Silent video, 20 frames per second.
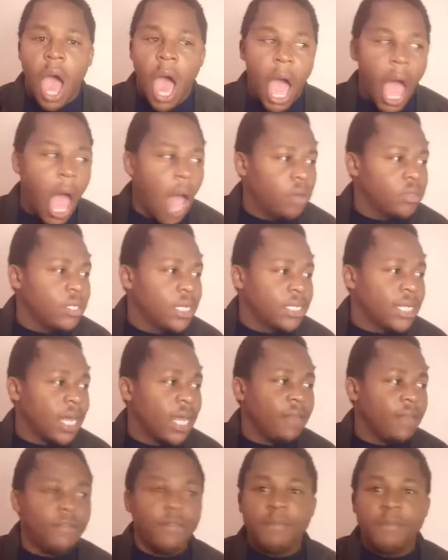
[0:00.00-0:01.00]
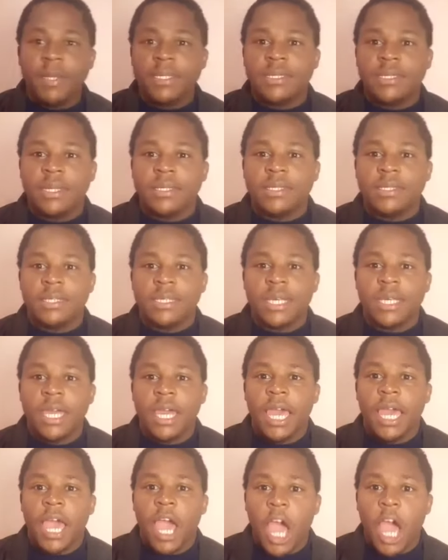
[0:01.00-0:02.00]
How does that even make sense?
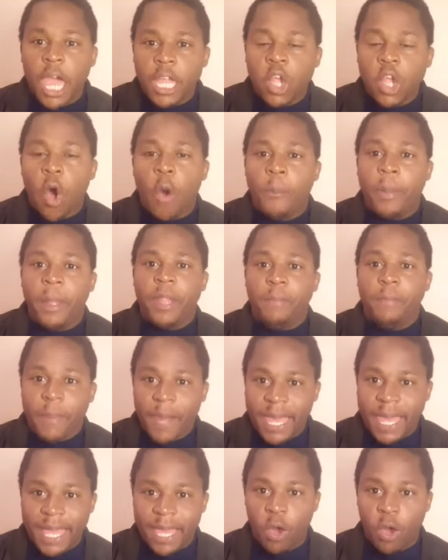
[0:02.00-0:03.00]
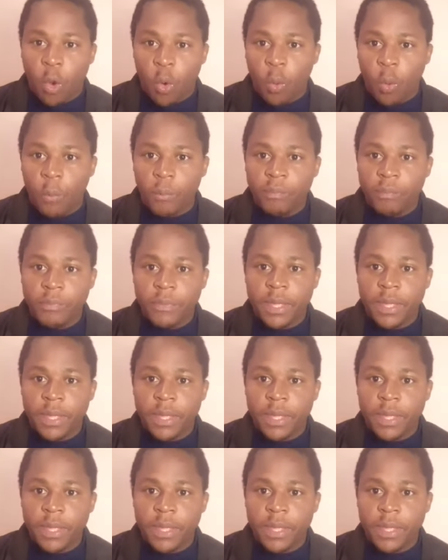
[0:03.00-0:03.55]
An open play goal.